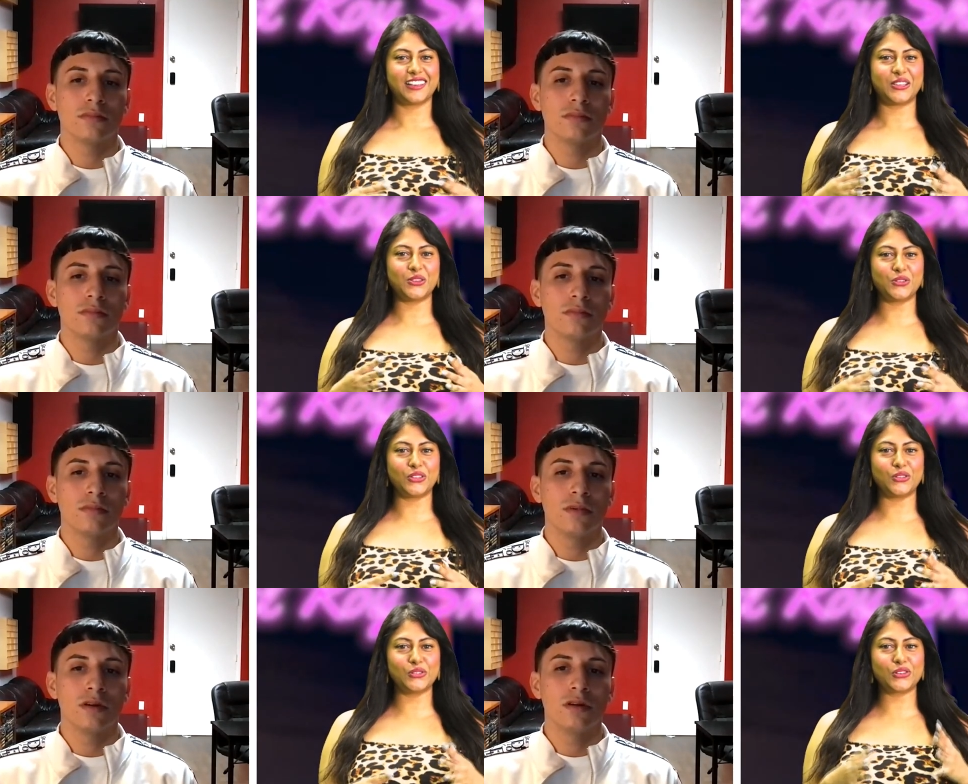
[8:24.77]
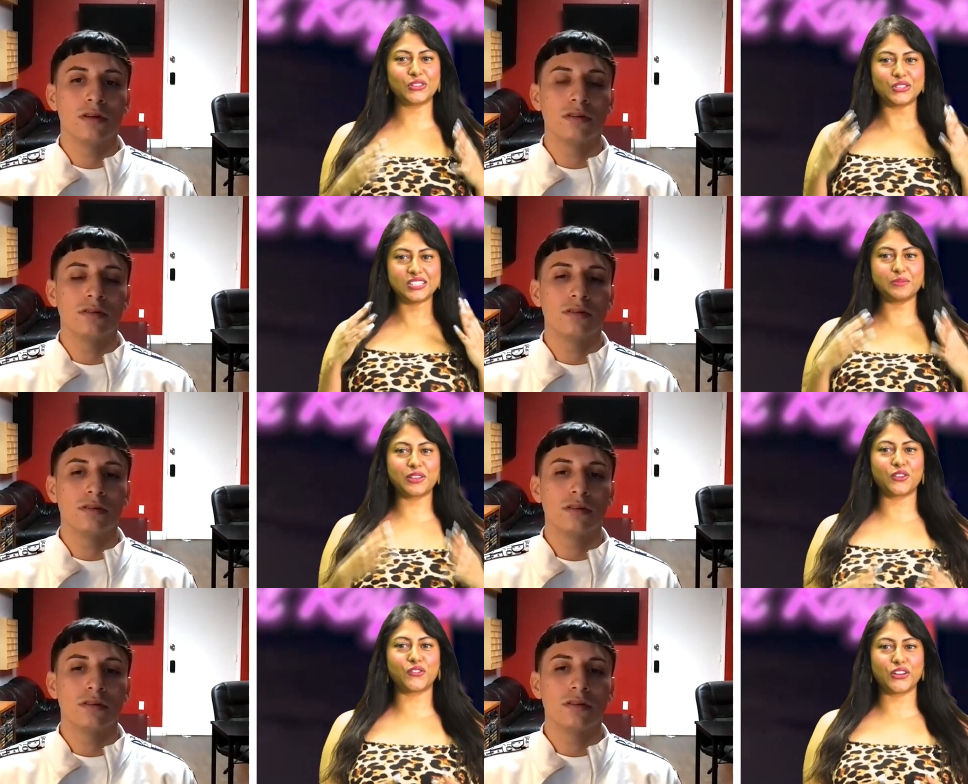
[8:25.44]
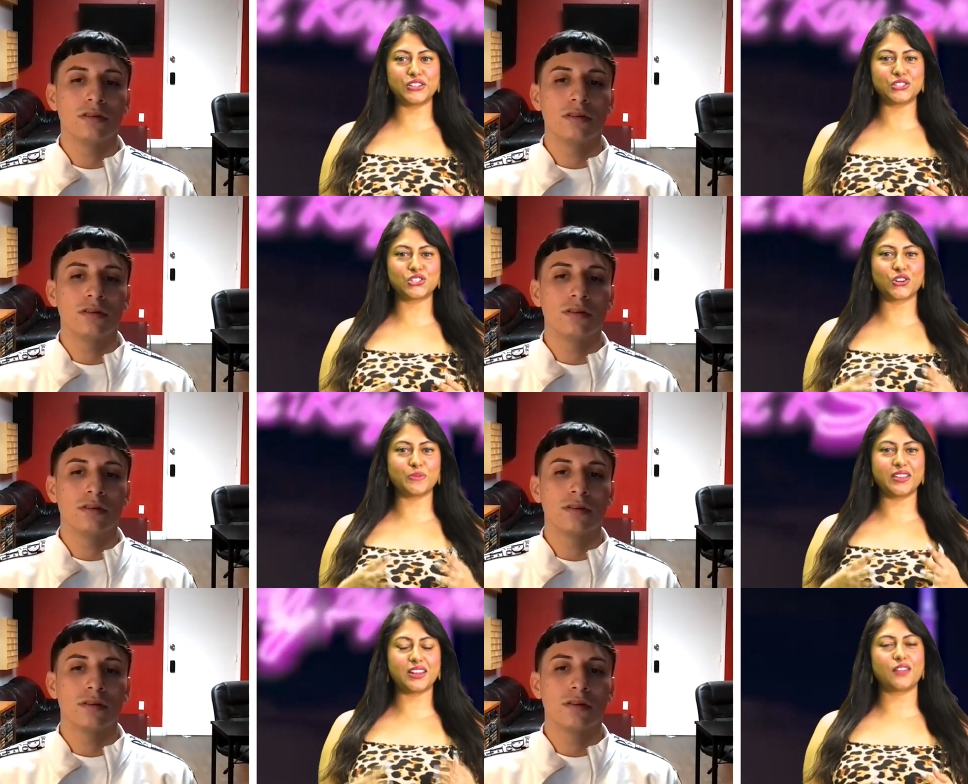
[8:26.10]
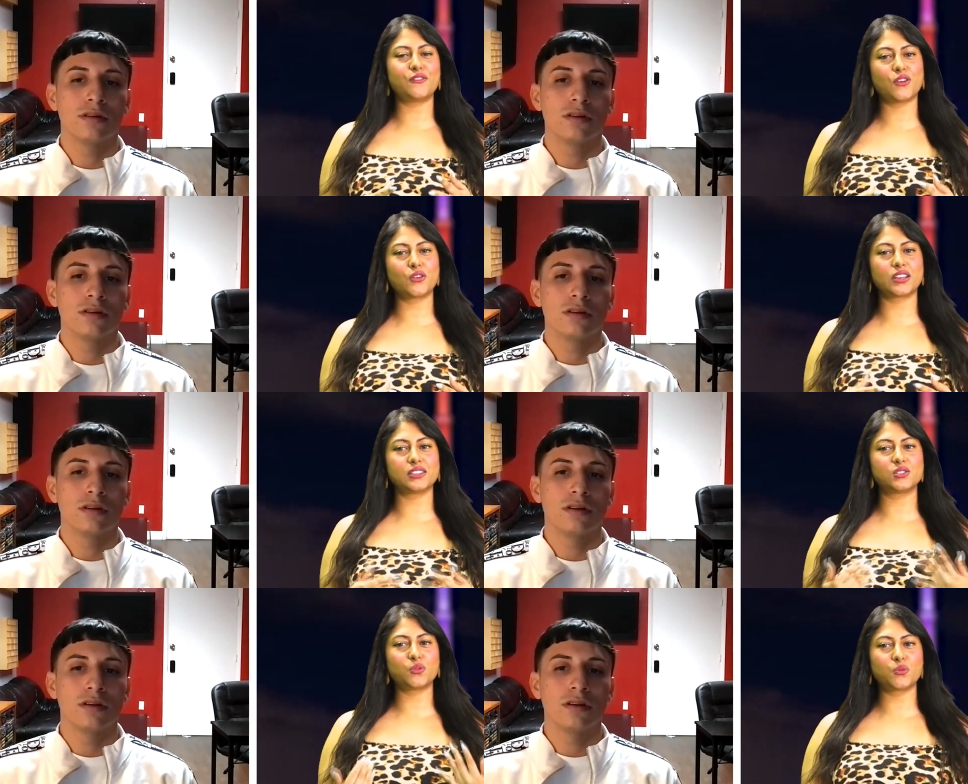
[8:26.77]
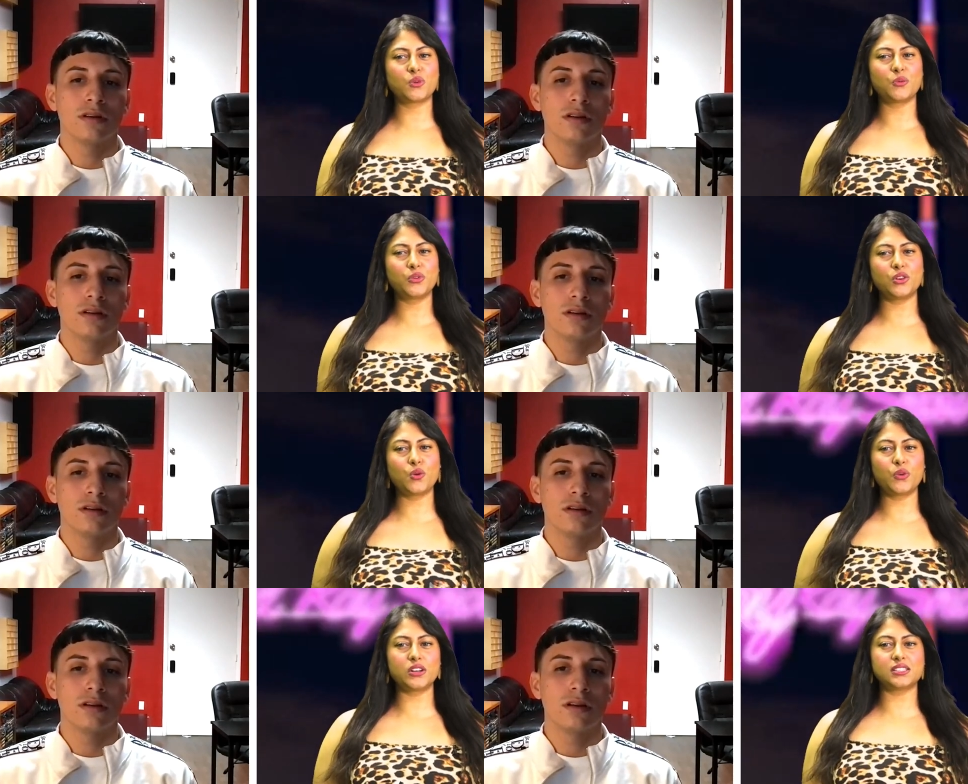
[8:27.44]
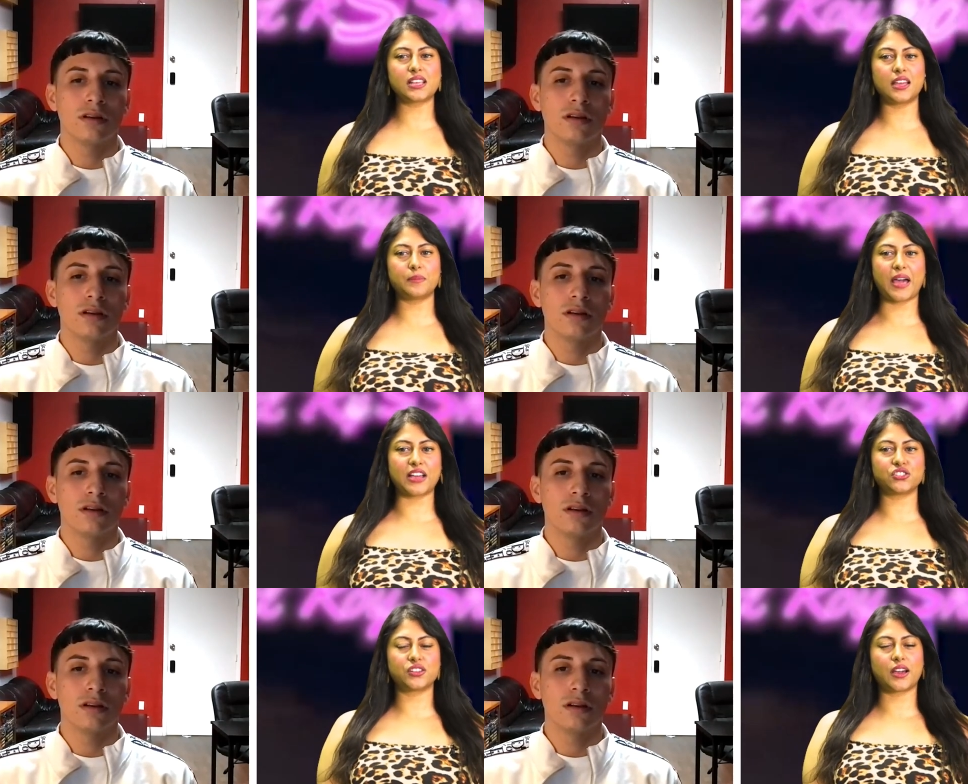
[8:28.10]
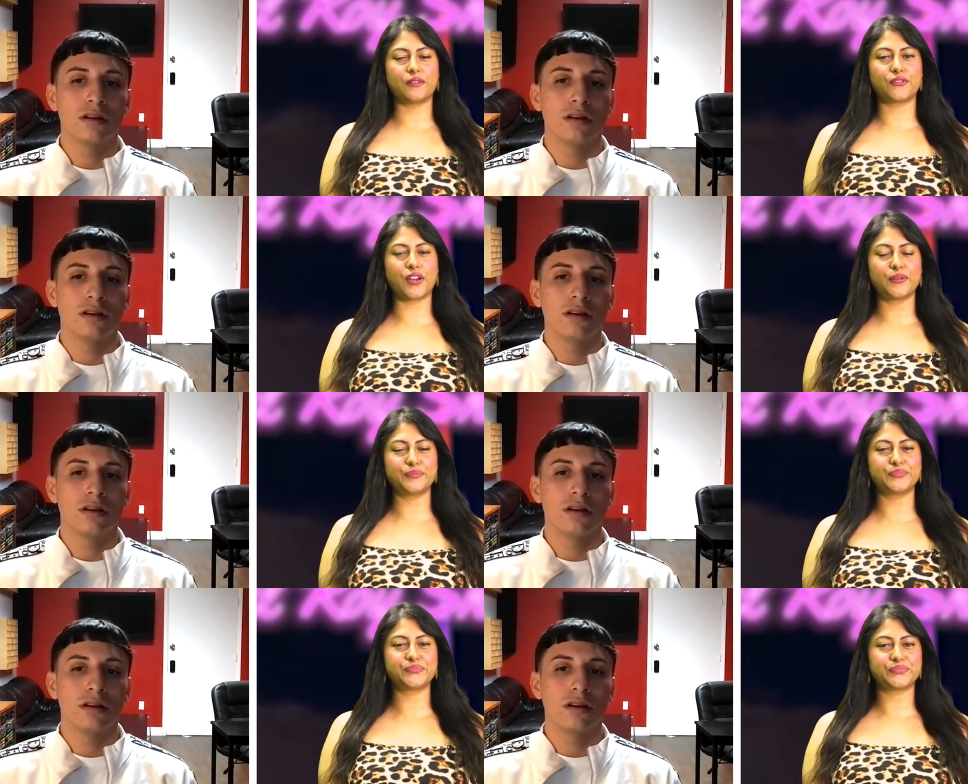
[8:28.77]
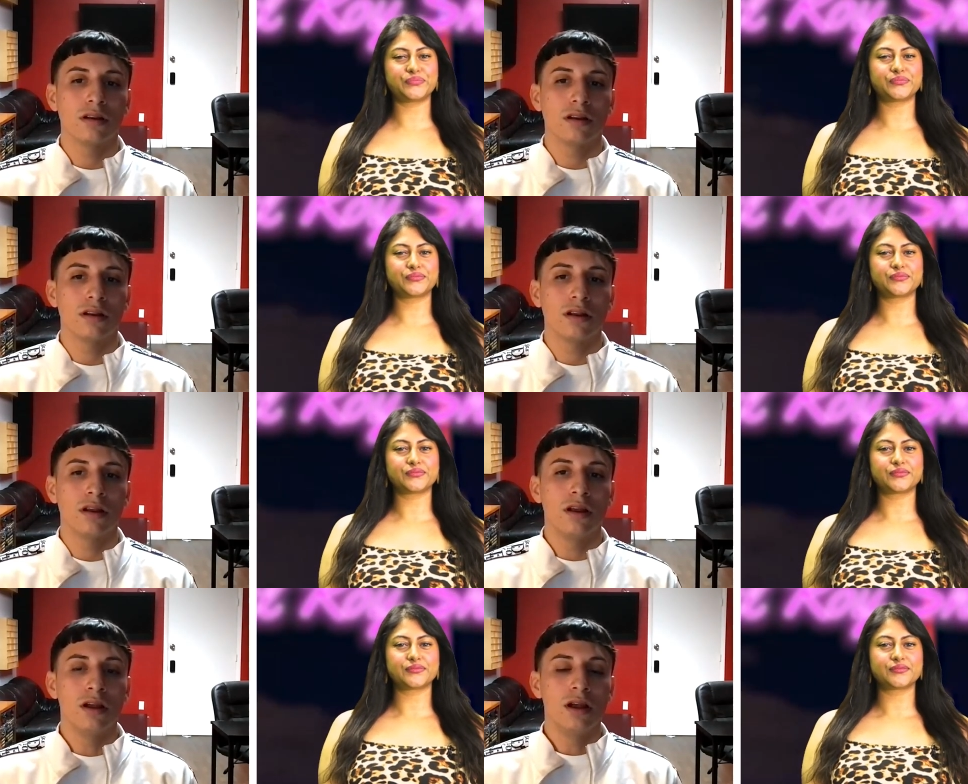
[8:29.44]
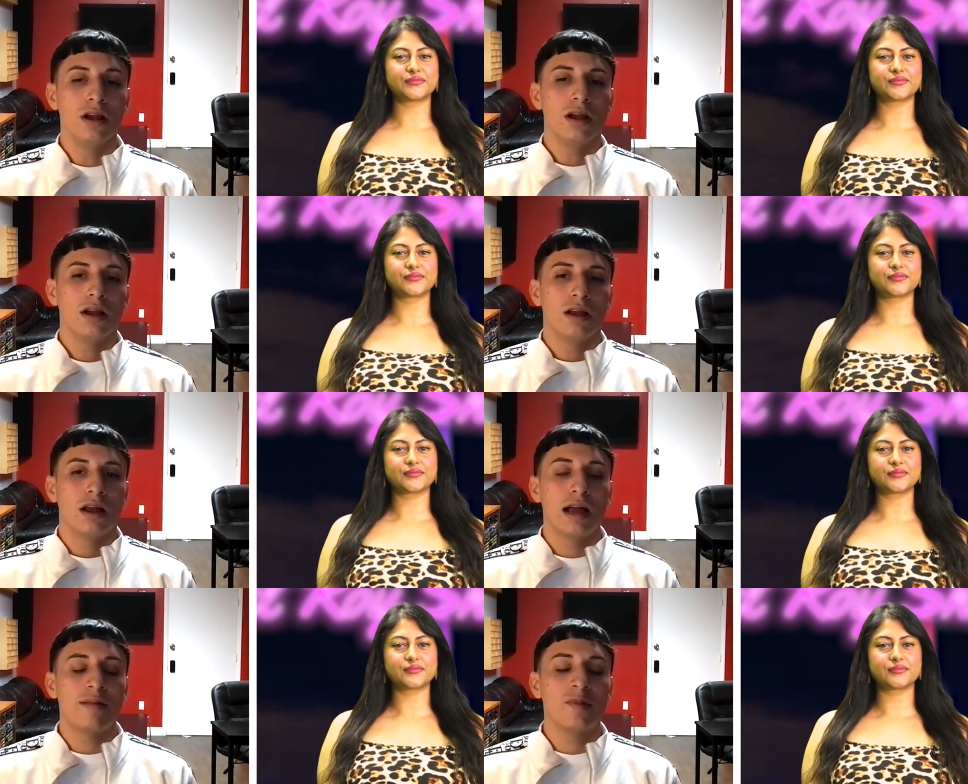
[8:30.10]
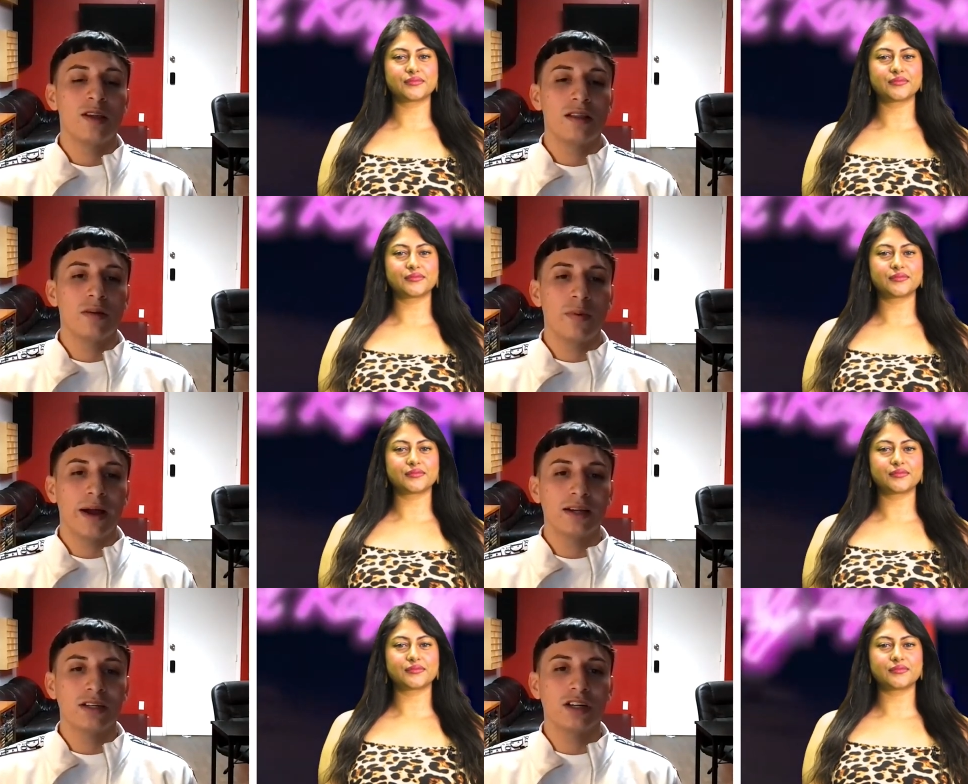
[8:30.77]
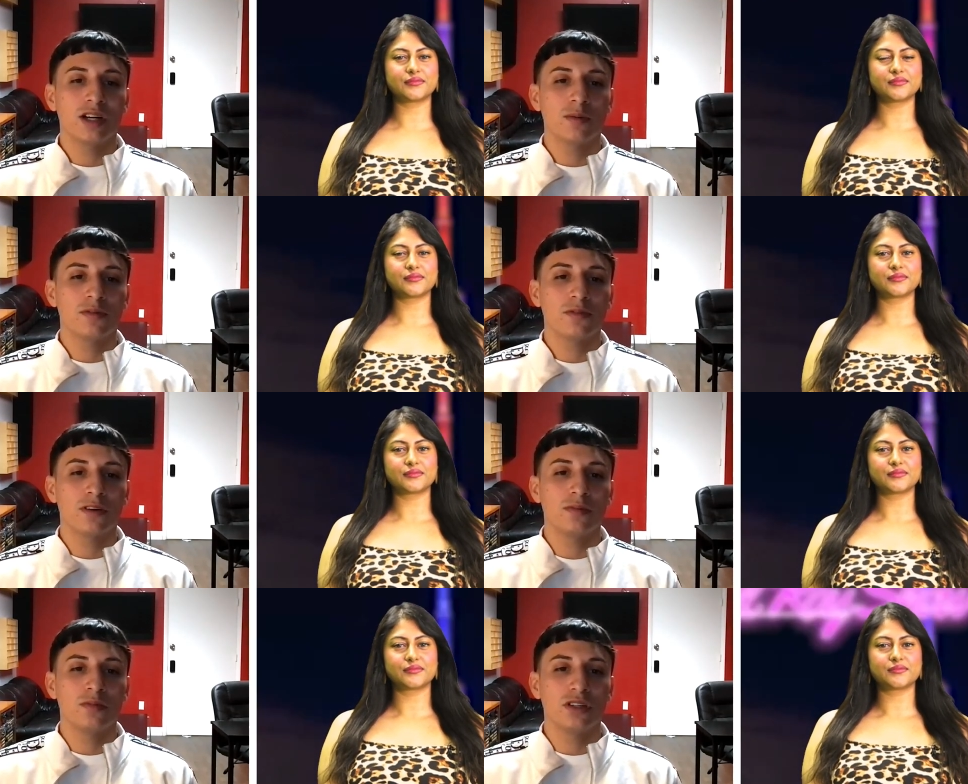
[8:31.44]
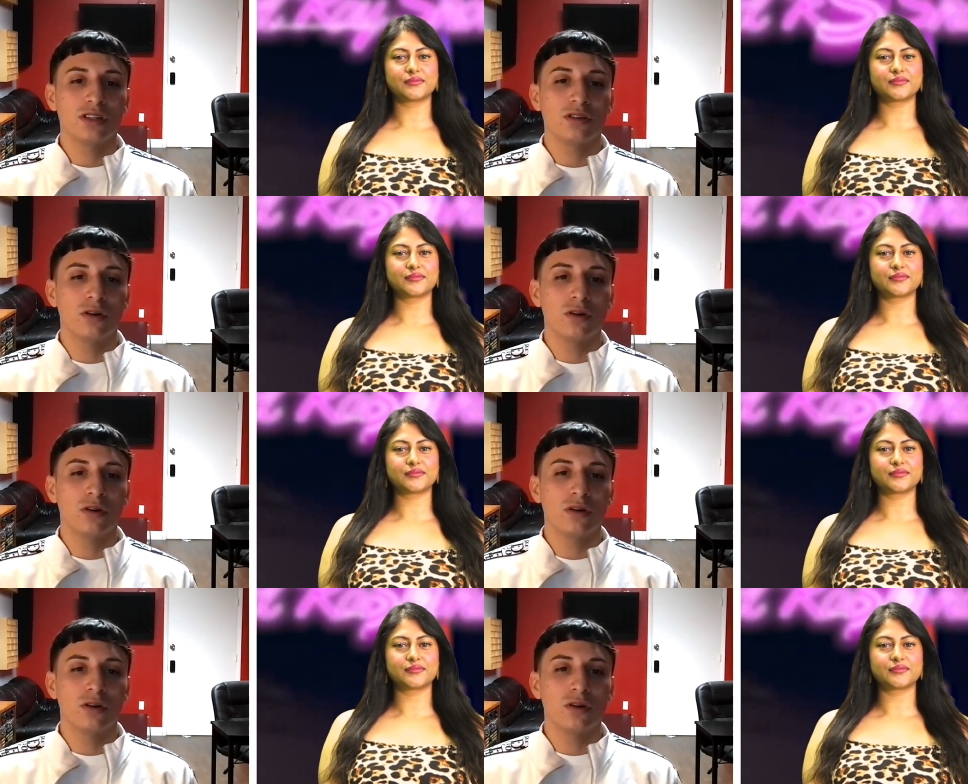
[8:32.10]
Speaker 1: You you look you seem like you're very determined and focused. So you know where does that passion come from?
Speaker 2: I mean, the passion comes from just